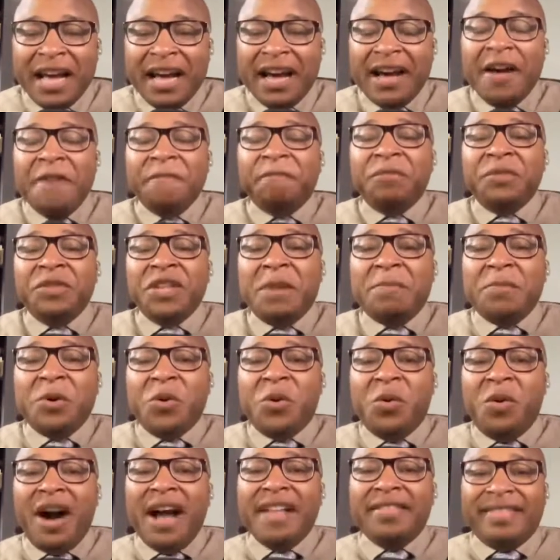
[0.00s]
Uh, number
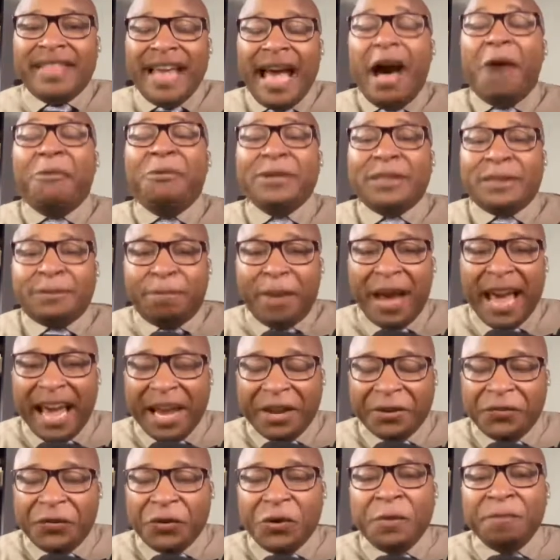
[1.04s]
one, that was
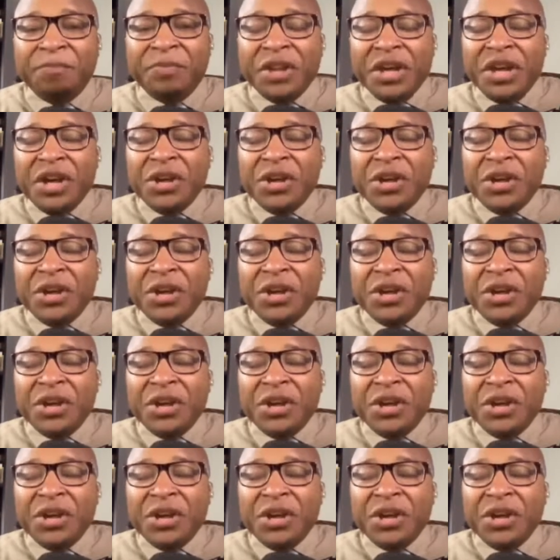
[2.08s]
painful.